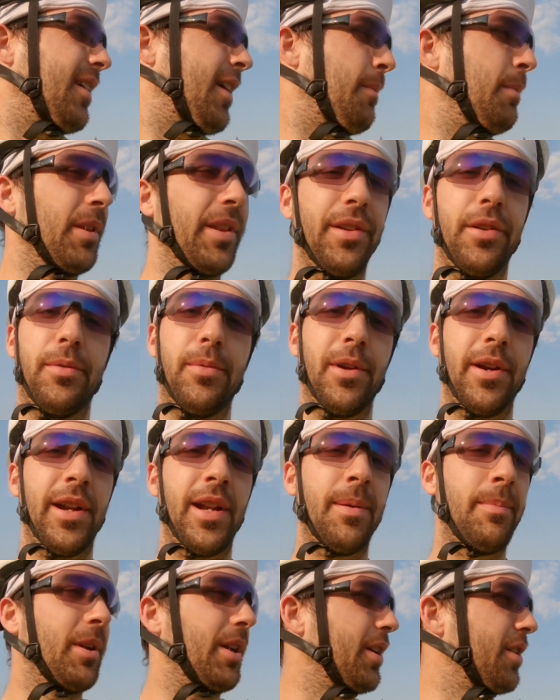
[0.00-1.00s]
I'm a little
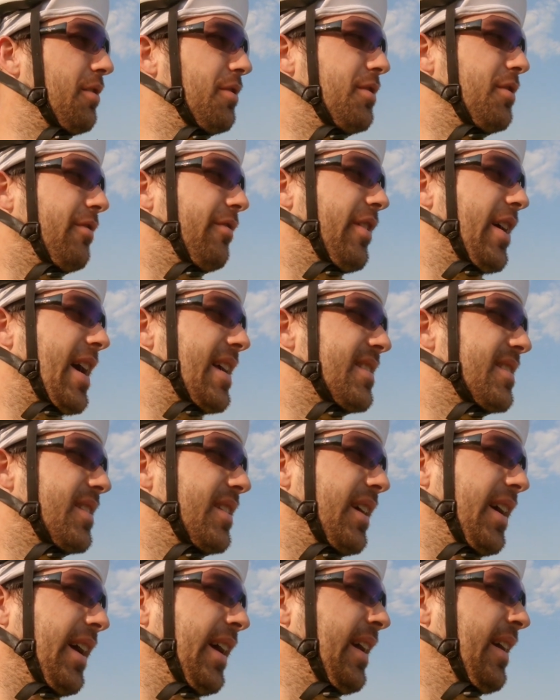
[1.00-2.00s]
worried I'm going to go too fast
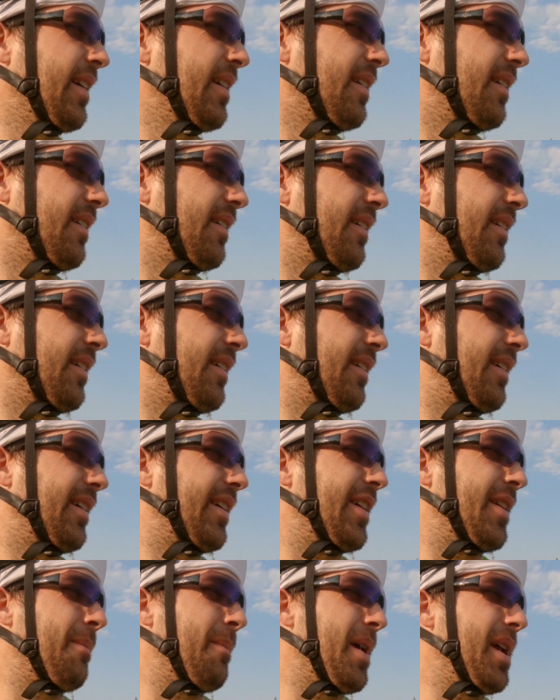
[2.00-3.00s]
today
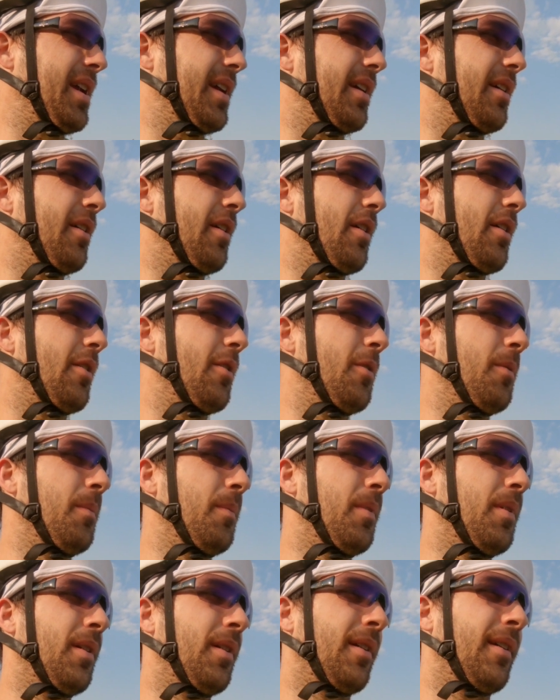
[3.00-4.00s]
and make it
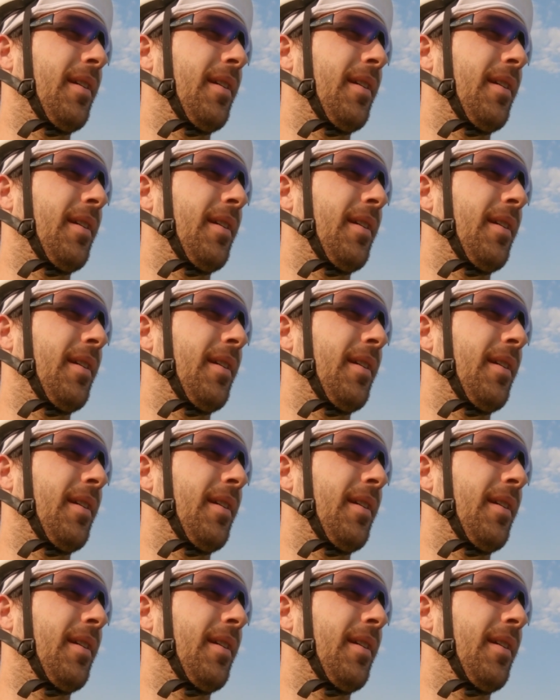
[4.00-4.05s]
home.